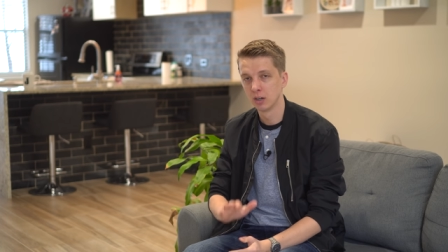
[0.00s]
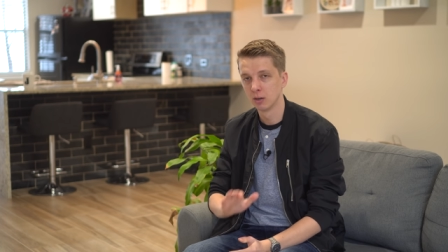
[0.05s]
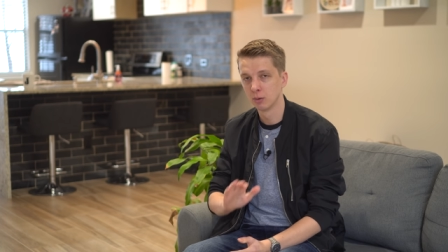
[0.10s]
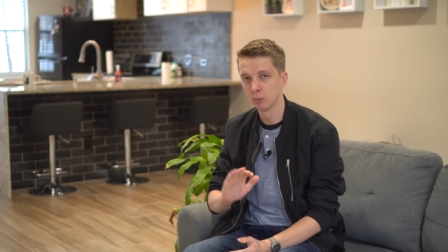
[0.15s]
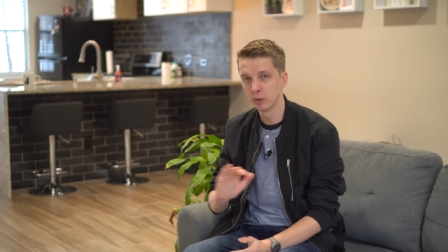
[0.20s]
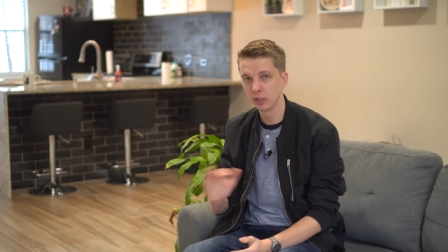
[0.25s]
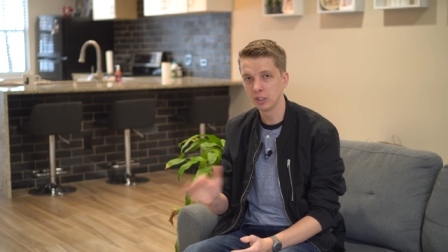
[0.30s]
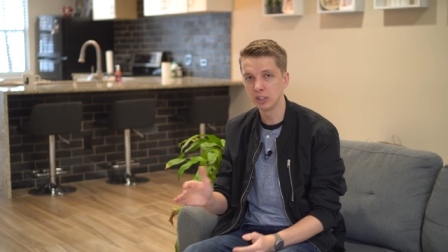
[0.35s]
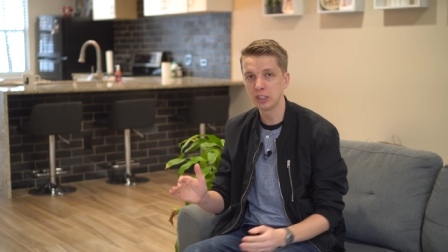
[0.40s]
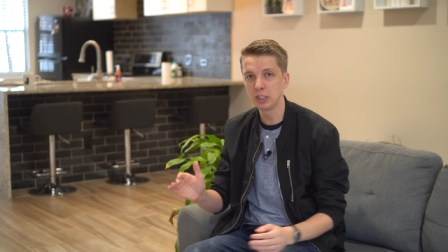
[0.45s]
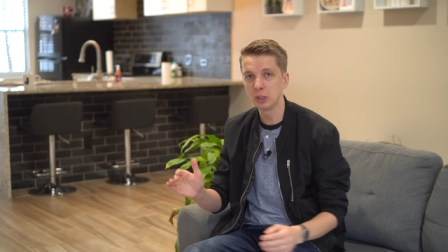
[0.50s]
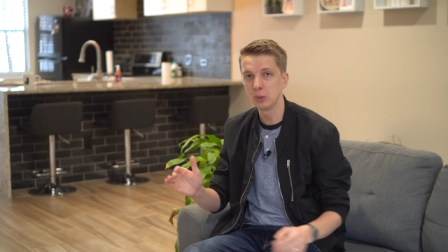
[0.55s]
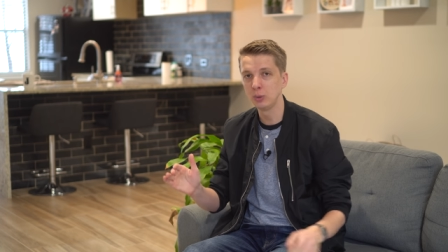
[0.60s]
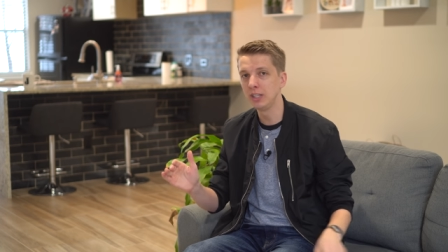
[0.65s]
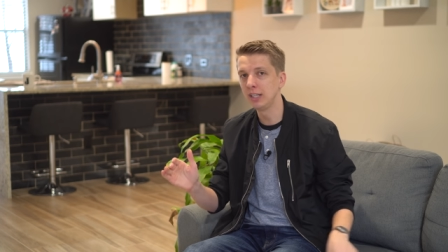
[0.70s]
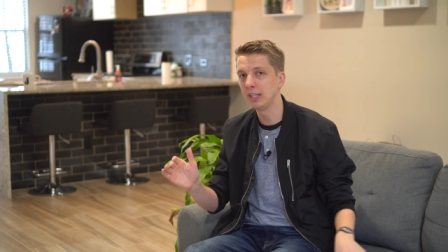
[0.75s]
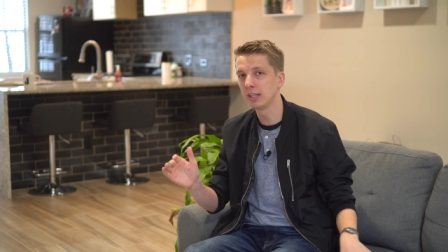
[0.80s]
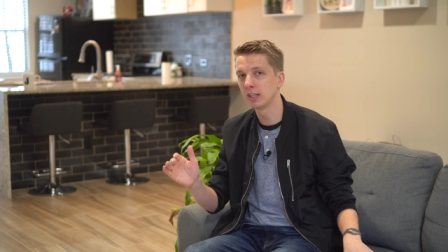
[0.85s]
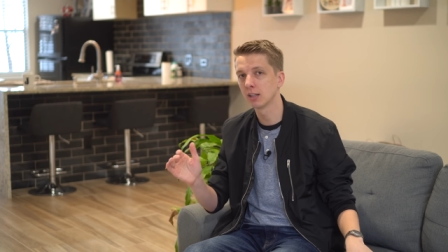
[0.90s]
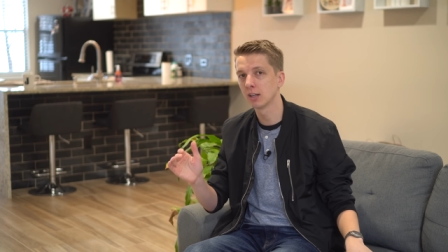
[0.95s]
Really
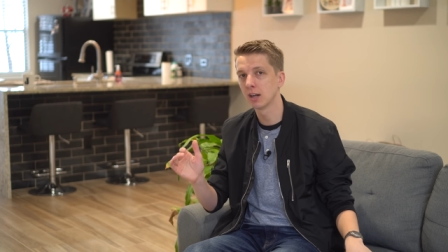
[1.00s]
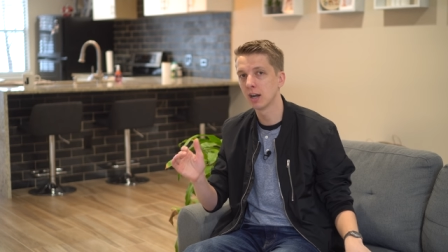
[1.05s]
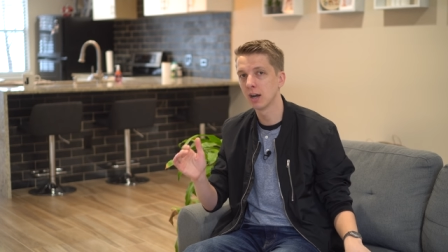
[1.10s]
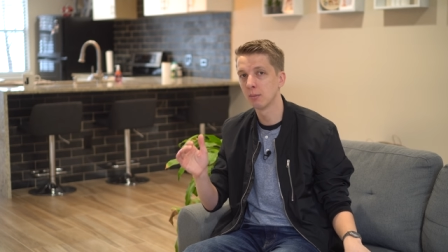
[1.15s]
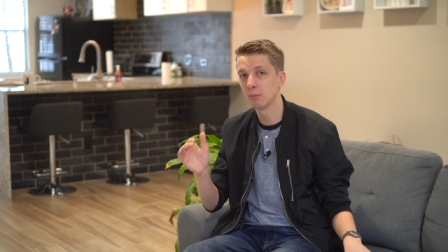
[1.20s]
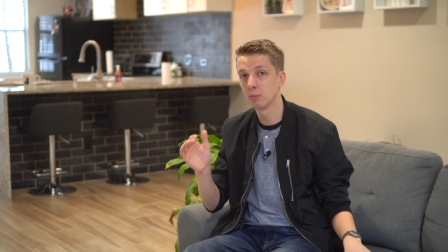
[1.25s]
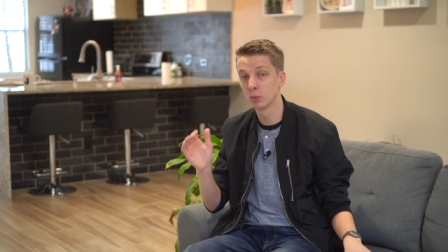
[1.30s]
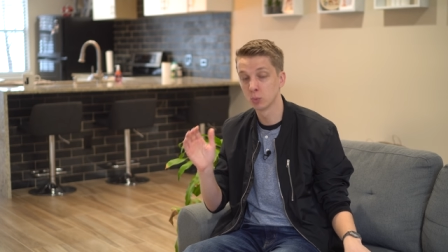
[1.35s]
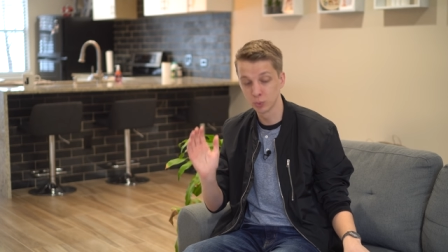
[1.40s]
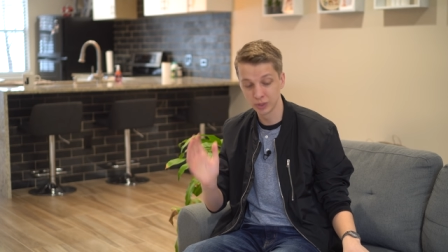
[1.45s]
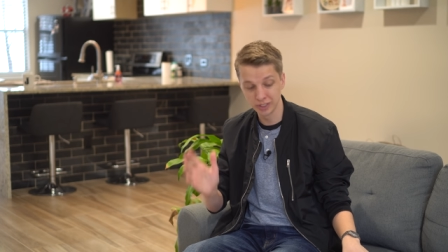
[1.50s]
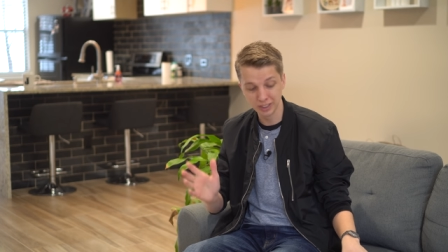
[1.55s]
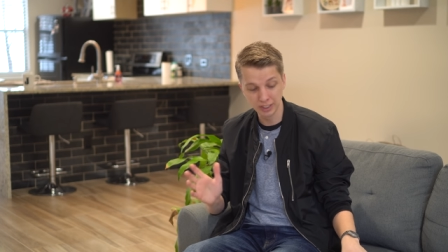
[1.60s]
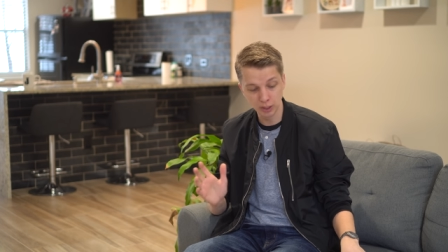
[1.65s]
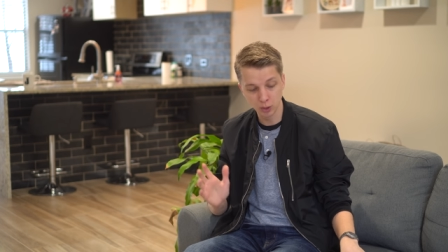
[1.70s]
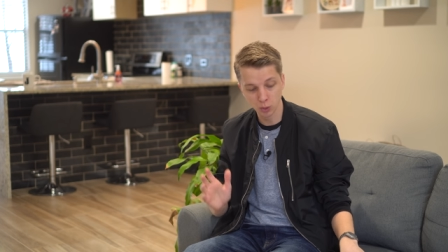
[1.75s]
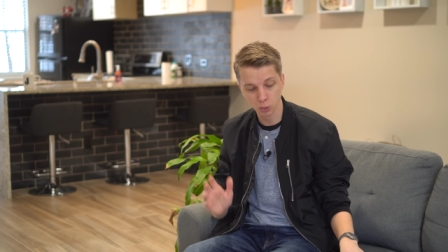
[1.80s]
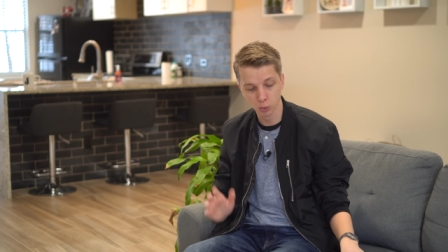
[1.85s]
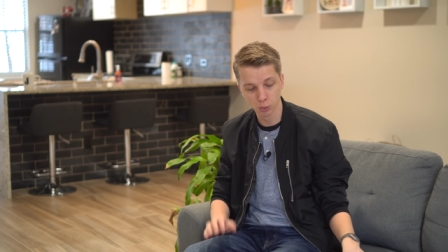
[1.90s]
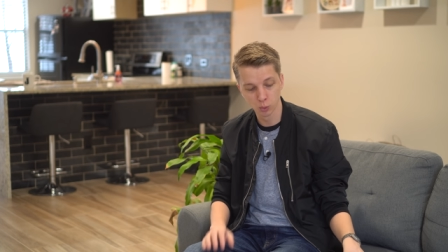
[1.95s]
unique, um,
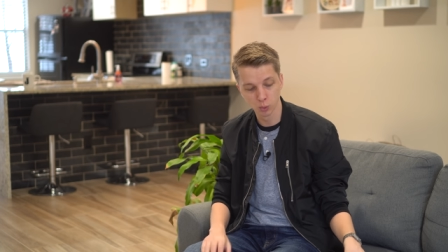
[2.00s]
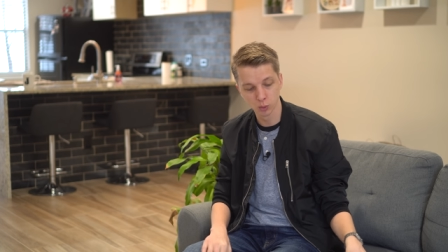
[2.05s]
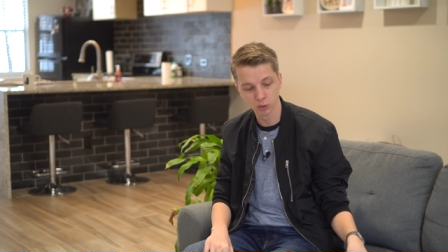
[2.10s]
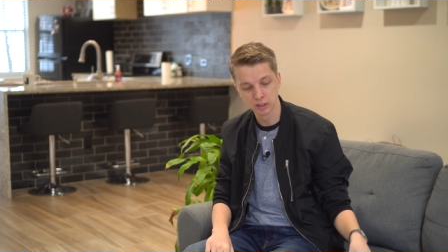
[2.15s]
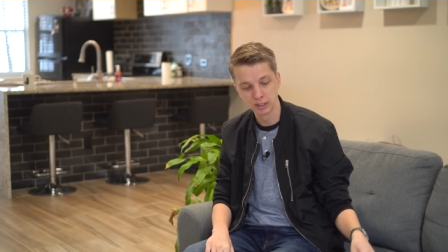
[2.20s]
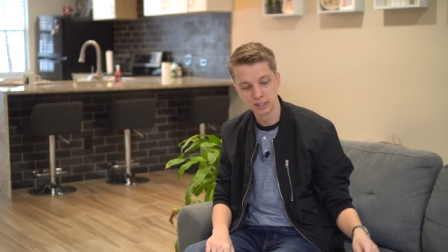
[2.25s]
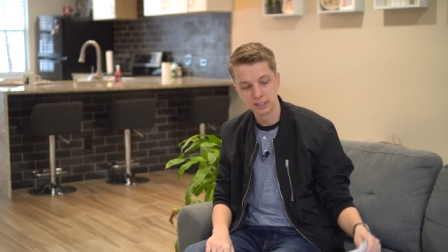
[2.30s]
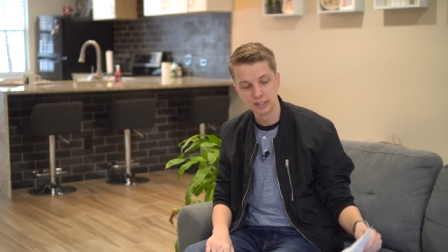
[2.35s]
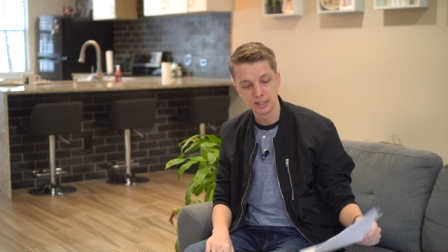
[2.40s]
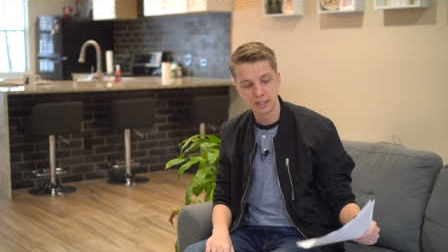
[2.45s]
really cool